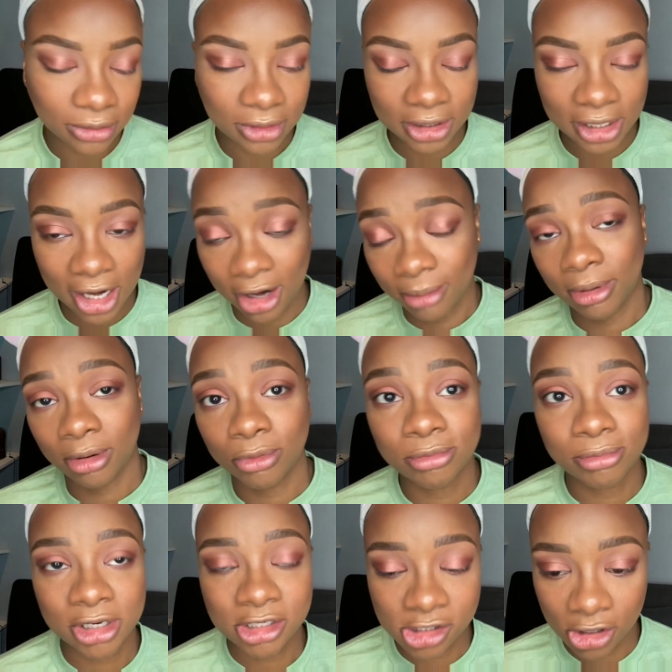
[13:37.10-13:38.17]
care about what
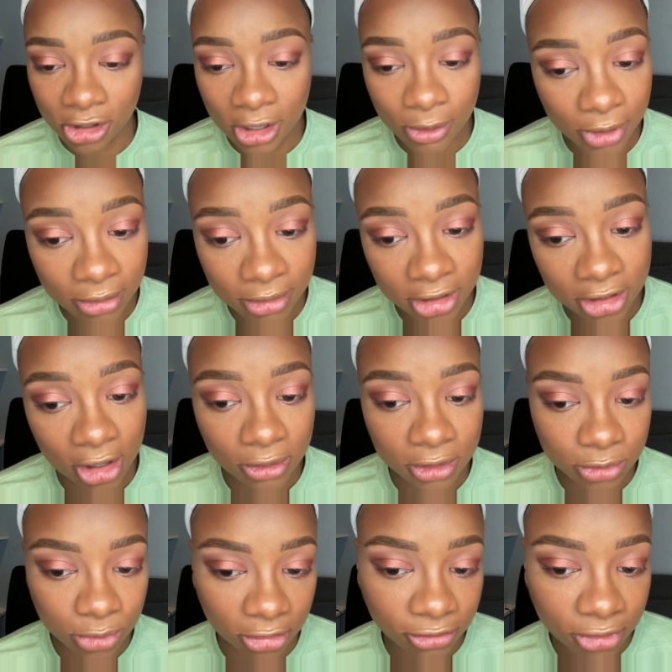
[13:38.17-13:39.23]
mascara I wear because I always
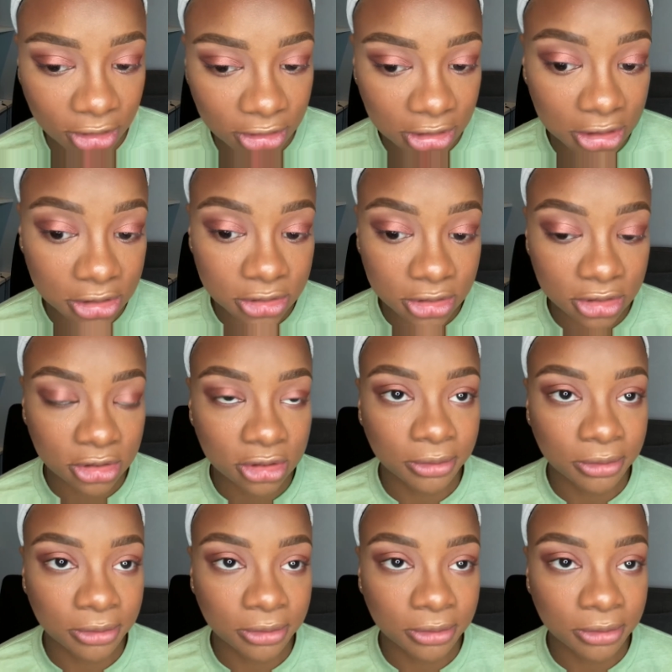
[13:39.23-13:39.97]
wear false lashes.